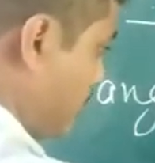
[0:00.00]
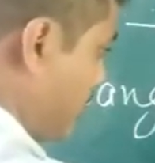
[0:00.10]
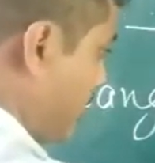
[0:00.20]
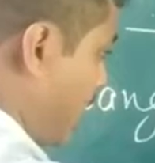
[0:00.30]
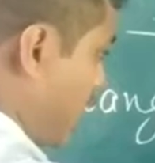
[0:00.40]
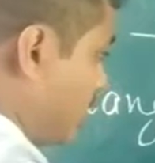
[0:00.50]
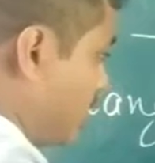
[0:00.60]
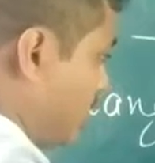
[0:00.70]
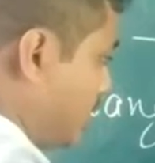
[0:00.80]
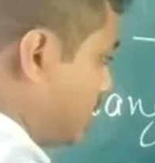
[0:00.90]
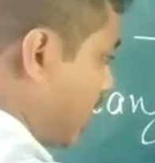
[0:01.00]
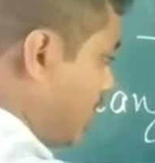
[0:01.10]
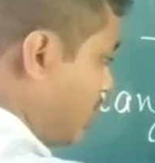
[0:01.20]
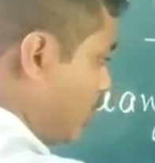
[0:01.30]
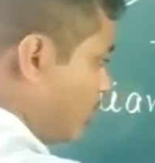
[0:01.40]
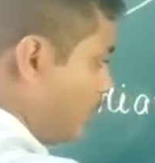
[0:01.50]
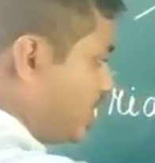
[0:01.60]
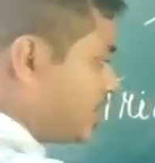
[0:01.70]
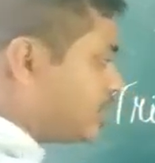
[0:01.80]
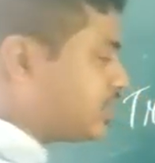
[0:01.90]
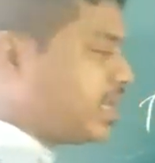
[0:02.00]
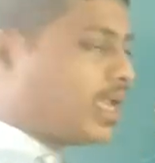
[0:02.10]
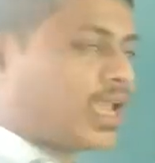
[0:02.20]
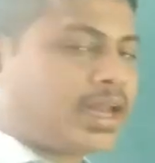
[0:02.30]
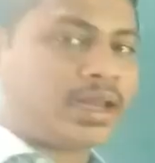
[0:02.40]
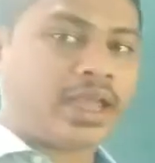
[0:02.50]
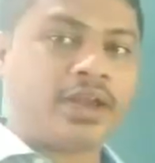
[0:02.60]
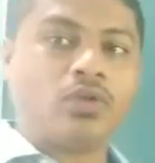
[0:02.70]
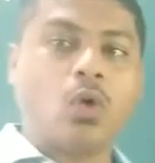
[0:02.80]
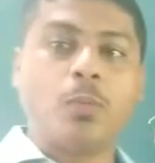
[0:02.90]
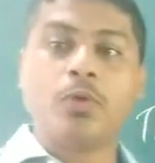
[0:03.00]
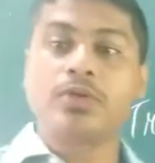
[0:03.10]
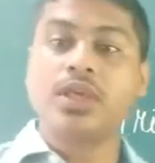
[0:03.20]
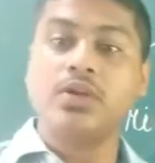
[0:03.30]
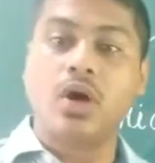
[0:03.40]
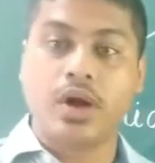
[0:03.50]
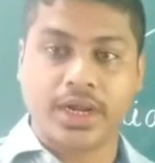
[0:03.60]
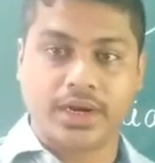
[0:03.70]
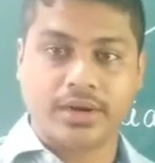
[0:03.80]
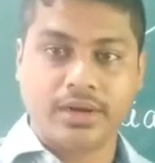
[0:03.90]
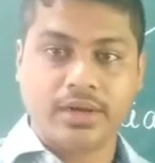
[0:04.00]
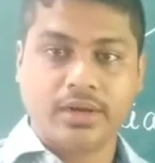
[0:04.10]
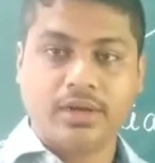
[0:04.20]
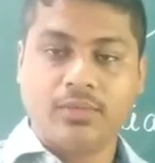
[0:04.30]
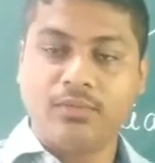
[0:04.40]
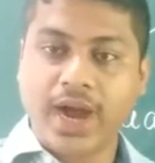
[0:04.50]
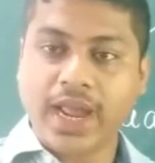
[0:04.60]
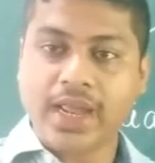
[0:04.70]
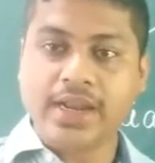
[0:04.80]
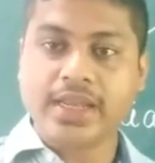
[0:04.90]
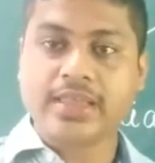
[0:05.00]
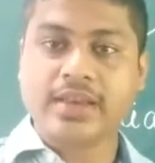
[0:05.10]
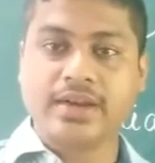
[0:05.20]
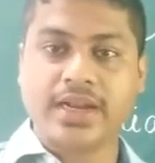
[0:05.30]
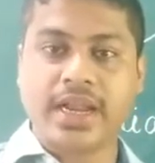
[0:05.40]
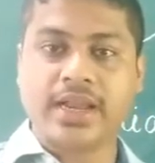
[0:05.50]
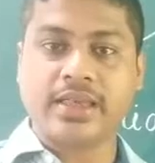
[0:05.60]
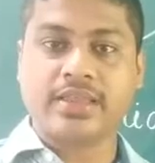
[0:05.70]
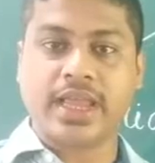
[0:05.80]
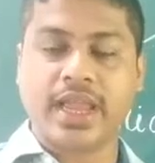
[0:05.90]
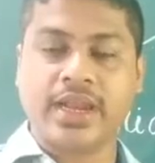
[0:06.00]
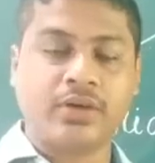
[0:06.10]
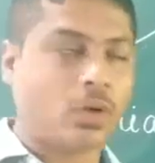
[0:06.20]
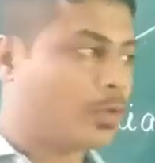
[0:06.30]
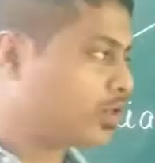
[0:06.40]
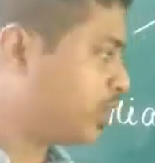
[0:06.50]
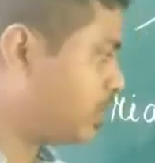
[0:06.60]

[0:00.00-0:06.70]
By its third side, which is taken in opposite order. Why it is written as taken in opposite